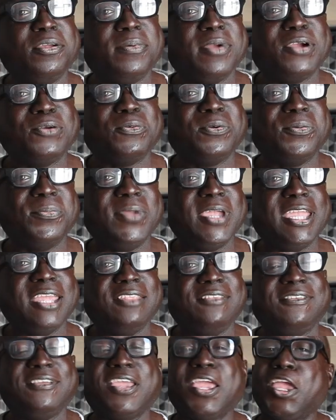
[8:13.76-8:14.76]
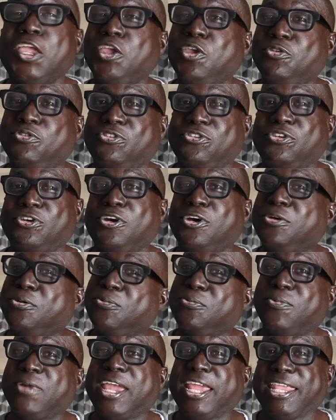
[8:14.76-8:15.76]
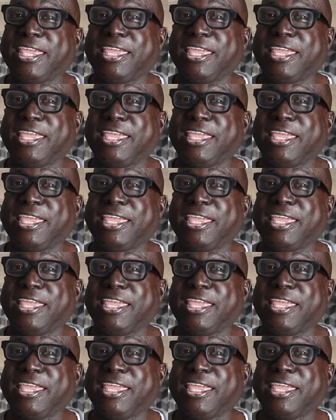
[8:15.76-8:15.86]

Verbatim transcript: about romance, you start right